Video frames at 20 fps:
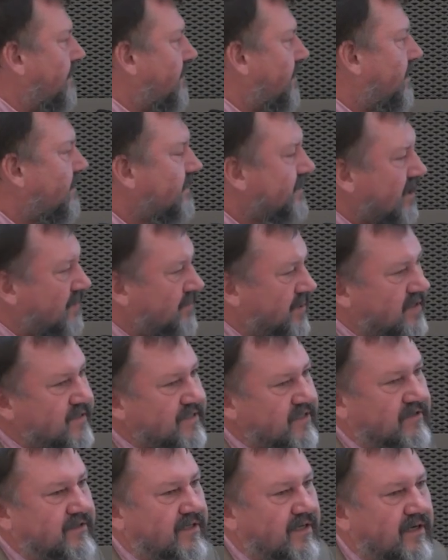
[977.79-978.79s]

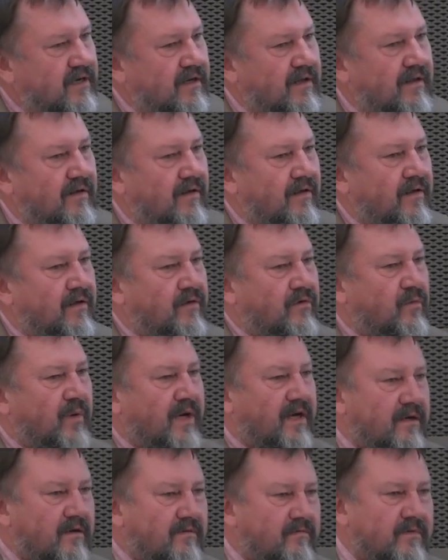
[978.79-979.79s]
Intrapersonal,
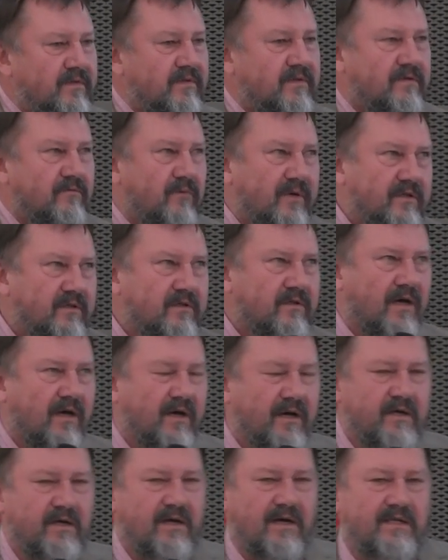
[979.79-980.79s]
well, when
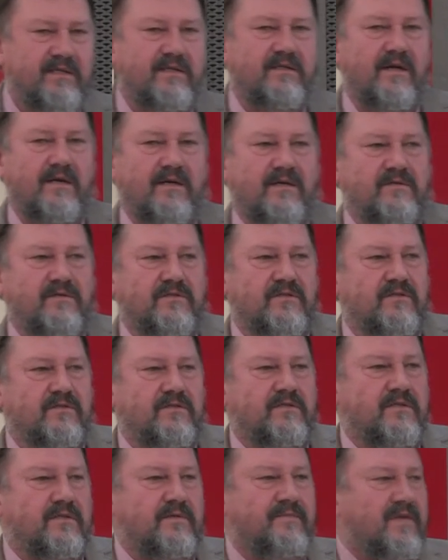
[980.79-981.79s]
I analyzed
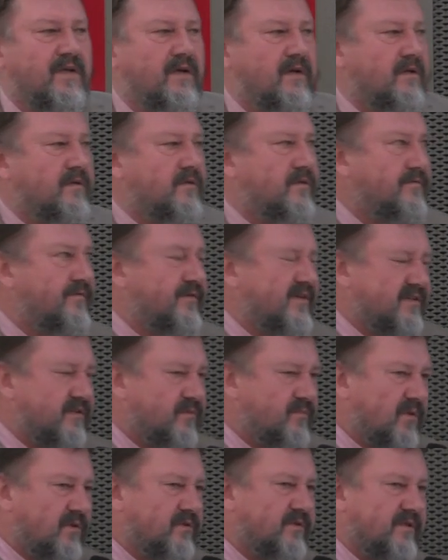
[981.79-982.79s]

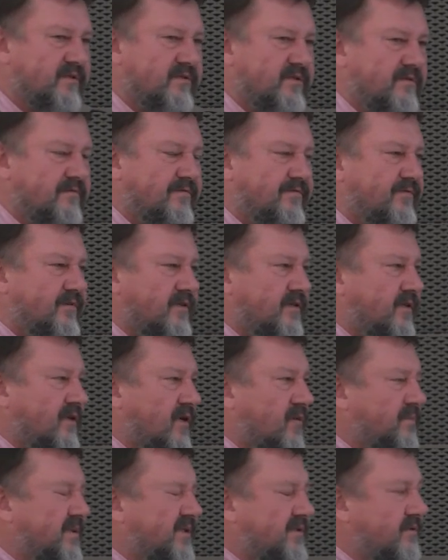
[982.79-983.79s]
different models of
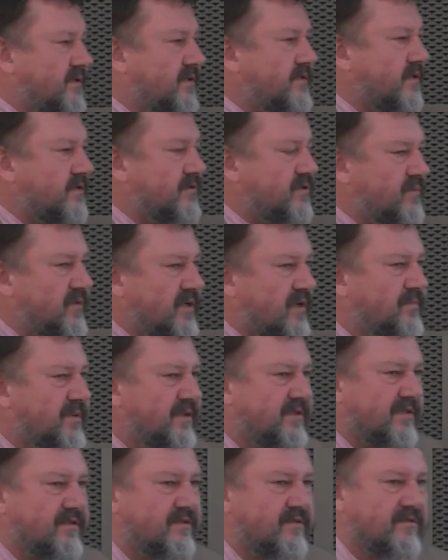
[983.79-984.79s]
leadership
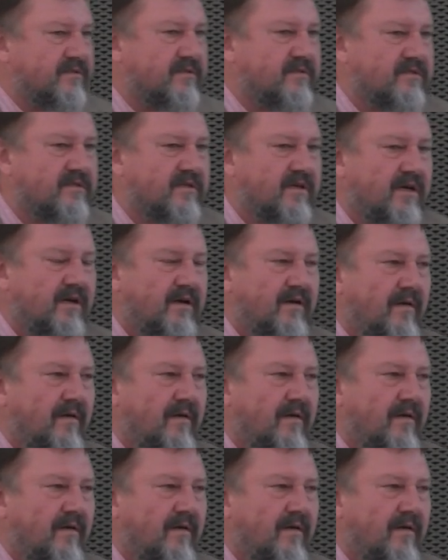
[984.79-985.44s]
competences,